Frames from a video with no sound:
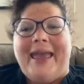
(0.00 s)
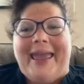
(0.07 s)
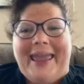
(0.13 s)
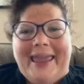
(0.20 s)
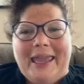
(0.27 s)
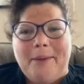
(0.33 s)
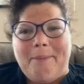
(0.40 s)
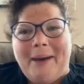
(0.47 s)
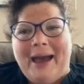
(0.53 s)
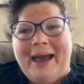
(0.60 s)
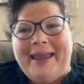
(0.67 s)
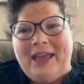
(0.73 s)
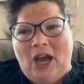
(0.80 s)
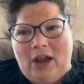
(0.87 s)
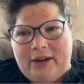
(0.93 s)

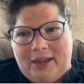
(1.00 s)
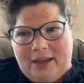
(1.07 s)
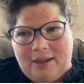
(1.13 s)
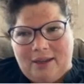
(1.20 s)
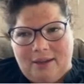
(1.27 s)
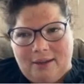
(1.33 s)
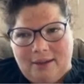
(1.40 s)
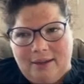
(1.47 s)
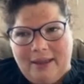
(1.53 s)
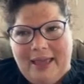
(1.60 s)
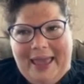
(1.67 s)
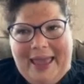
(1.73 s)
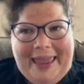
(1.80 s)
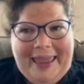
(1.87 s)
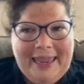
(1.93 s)
Abiotic,
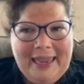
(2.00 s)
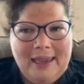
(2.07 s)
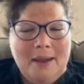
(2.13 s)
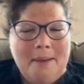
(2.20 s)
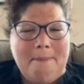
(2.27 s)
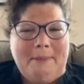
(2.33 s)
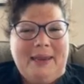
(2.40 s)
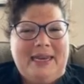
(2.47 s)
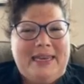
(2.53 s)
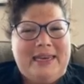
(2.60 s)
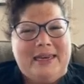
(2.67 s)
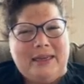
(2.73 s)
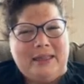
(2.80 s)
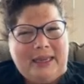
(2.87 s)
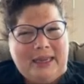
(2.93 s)
A
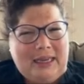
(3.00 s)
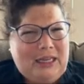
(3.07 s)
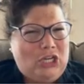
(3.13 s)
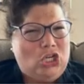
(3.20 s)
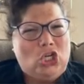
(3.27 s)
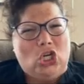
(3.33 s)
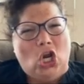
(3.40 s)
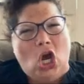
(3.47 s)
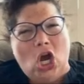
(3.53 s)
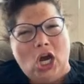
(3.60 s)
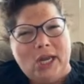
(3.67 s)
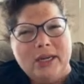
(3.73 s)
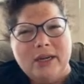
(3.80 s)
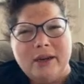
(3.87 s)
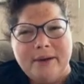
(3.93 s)
meaning like a
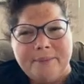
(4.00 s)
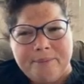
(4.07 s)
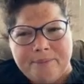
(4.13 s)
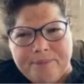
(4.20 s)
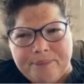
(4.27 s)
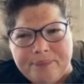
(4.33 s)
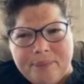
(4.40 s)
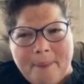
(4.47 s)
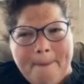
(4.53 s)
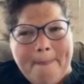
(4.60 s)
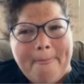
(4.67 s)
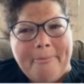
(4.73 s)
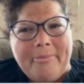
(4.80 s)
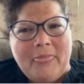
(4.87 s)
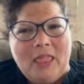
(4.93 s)
non.
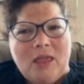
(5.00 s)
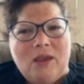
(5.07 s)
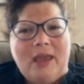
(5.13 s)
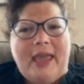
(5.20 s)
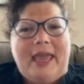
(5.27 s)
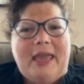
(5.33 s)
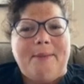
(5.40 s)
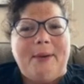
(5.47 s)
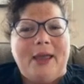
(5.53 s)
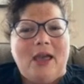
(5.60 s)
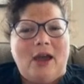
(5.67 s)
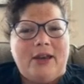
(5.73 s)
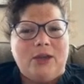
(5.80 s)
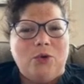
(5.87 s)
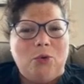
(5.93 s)

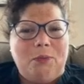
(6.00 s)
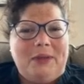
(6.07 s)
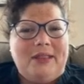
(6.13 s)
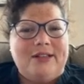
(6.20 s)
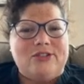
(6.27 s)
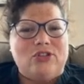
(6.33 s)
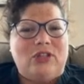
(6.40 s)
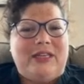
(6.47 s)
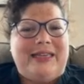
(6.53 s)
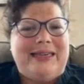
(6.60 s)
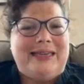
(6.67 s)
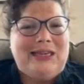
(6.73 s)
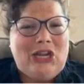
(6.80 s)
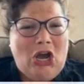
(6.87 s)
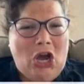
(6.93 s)
Abiotic would be these are the
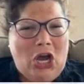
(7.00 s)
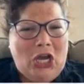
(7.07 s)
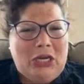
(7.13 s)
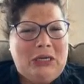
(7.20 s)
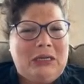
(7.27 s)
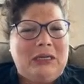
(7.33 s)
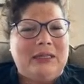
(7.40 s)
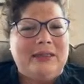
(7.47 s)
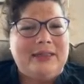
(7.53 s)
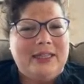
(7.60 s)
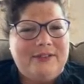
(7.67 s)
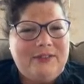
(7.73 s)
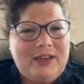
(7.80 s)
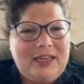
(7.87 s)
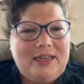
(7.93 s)

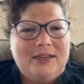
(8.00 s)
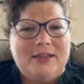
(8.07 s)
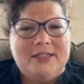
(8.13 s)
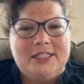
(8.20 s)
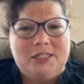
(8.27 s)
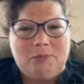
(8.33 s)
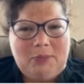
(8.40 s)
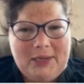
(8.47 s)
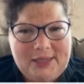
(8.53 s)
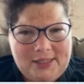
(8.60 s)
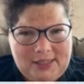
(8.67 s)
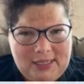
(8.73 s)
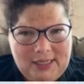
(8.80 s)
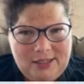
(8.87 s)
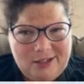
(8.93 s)
non-living
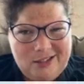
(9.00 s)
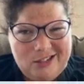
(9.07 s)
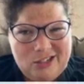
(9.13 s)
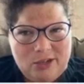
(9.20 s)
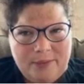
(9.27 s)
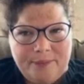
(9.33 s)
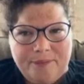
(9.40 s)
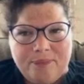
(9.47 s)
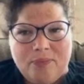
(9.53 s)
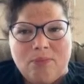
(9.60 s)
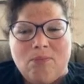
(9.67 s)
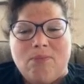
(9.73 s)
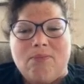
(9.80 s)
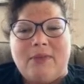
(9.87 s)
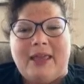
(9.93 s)
species
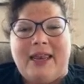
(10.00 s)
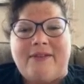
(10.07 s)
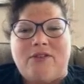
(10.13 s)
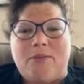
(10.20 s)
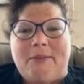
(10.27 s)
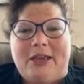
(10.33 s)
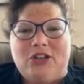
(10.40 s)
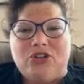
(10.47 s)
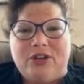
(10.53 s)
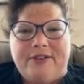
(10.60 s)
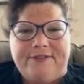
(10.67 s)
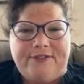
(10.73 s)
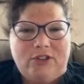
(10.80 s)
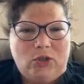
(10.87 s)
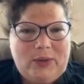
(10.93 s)
that have a major
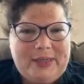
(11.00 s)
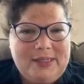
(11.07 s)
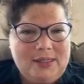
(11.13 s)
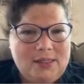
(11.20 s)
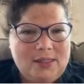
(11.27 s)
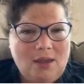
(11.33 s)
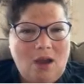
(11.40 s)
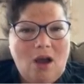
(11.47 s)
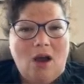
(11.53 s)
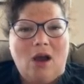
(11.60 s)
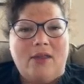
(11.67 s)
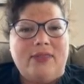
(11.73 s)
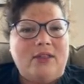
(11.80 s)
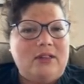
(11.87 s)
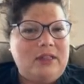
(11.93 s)
influence
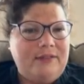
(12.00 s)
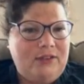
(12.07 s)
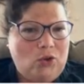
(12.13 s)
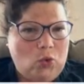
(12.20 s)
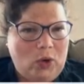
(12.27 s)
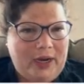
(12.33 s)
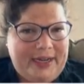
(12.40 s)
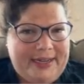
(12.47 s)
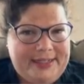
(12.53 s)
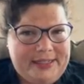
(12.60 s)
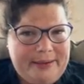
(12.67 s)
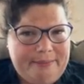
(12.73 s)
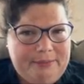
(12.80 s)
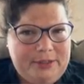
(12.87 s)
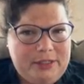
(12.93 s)
on the living
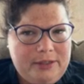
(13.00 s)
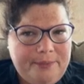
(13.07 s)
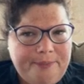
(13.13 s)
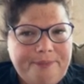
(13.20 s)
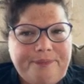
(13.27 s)
organisms.